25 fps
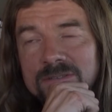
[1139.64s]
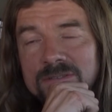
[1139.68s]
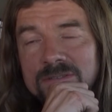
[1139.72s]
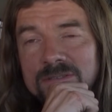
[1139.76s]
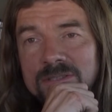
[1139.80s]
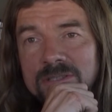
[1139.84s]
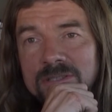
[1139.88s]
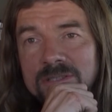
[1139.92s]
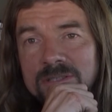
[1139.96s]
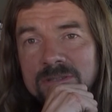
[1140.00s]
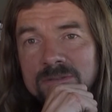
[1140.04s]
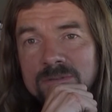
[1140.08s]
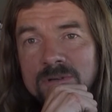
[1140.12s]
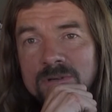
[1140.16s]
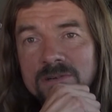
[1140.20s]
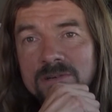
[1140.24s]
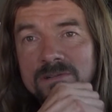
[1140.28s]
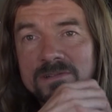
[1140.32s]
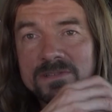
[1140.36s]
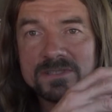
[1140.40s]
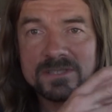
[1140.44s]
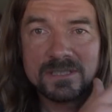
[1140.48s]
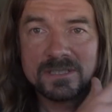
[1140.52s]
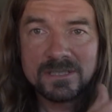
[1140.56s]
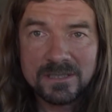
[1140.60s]

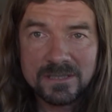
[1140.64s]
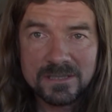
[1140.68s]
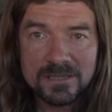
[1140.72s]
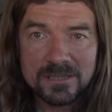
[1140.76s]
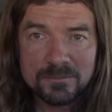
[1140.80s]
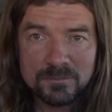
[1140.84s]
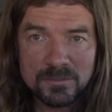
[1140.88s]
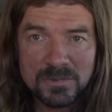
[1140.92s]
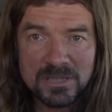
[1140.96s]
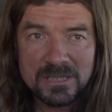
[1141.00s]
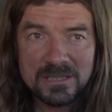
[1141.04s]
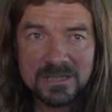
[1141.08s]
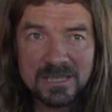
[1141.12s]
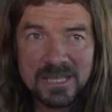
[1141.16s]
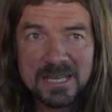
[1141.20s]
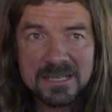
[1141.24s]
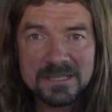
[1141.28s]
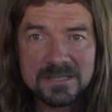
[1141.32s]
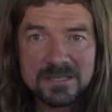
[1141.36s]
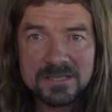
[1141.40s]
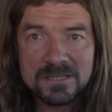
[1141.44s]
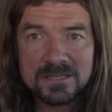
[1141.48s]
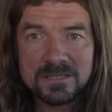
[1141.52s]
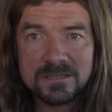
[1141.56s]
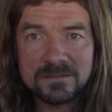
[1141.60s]
Or is it going to be
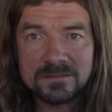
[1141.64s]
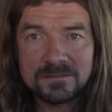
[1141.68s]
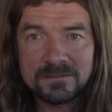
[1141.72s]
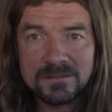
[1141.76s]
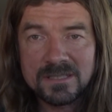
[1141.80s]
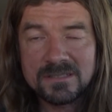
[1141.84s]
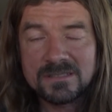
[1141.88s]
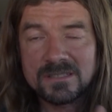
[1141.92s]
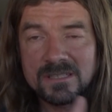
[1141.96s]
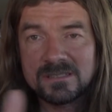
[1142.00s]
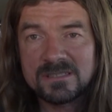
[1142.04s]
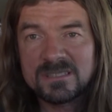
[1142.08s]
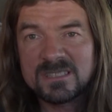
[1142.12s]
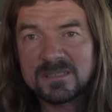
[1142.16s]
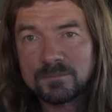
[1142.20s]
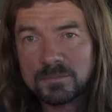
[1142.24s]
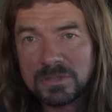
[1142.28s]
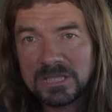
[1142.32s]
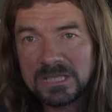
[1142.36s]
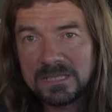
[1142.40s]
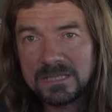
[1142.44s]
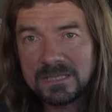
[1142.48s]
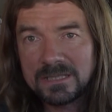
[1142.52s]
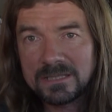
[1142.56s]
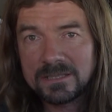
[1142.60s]
less? Is this the
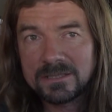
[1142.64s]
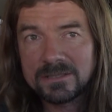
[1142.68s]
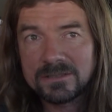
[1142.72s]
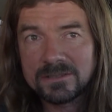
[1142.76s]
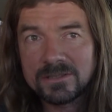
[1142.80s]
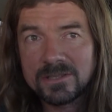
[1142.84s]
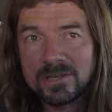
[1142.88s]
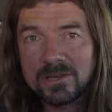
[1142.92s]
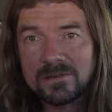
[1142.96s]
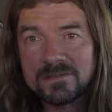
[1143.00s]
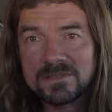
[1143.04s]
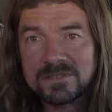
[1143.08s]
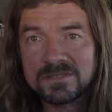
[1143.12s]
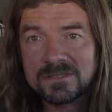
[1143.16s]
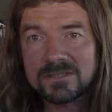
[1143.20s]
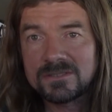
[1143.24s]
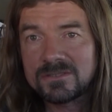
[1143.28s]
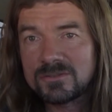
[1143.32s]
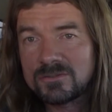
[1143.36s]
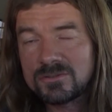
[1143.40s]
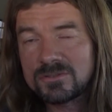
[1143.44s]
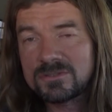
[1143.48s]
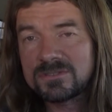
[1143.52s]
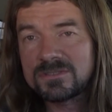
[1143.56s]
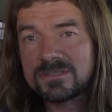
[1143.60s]
peak, or is
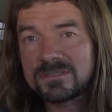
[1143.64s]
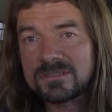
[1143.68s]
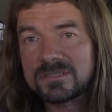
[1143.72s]
this just the